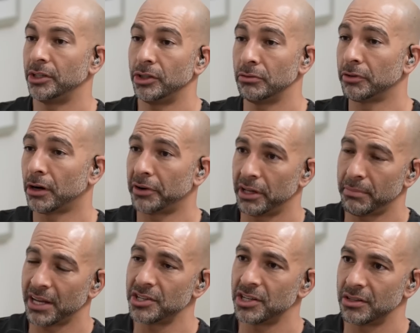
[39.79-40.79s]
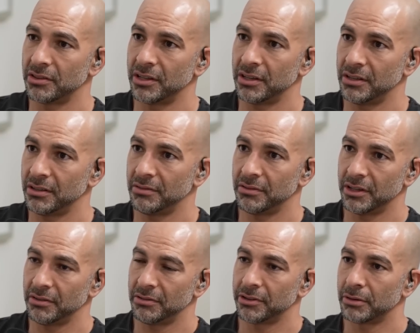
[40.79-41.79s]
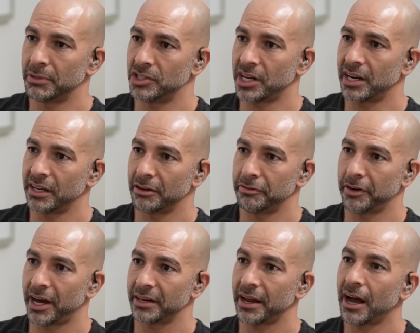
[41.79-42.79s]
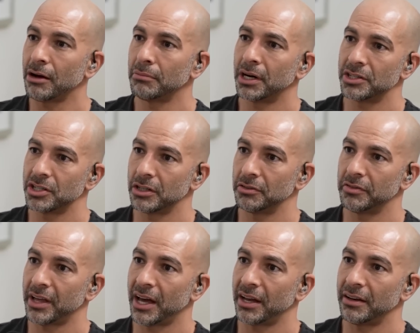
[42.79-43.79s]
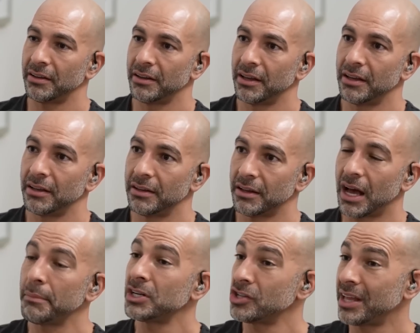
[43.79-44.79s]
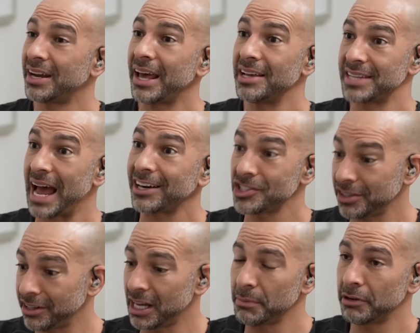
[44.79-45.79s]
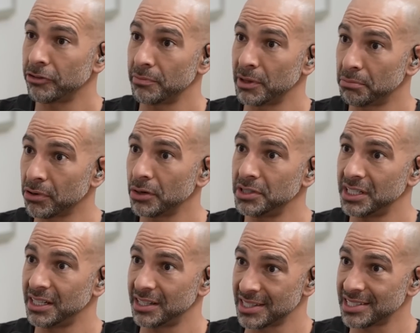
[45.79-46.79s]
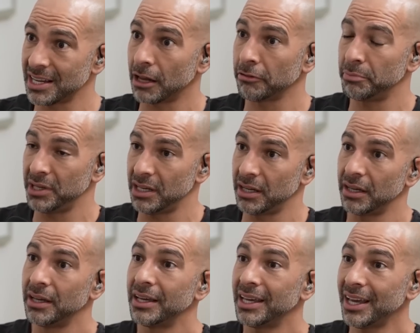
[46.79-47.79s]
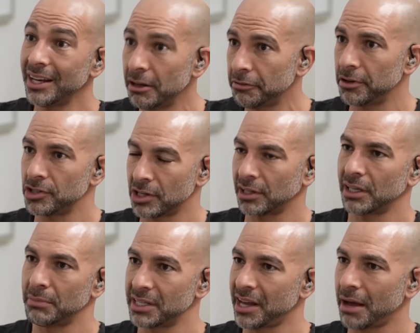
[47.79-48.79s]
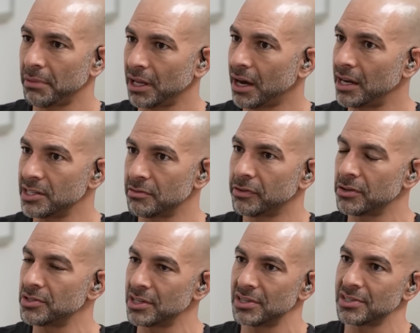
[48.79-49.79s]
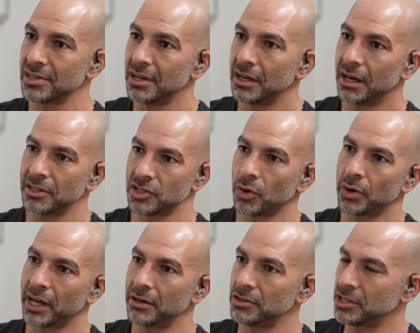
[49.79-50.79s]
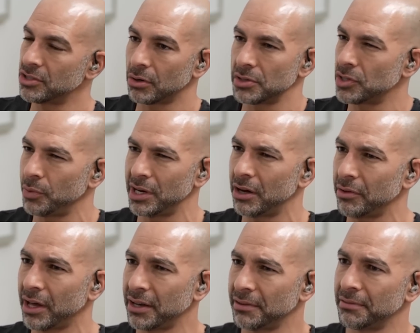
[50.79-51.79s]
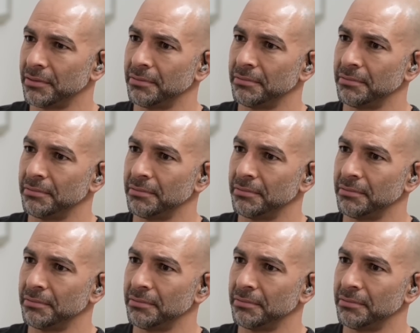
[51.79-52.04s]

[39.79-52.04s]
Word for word: You've already mentioned the the thermogenic effect. How much of that Correct. How much of that is actually coming from the protein itself being inefficiently metabolized versus a stored energy source? Do we know that?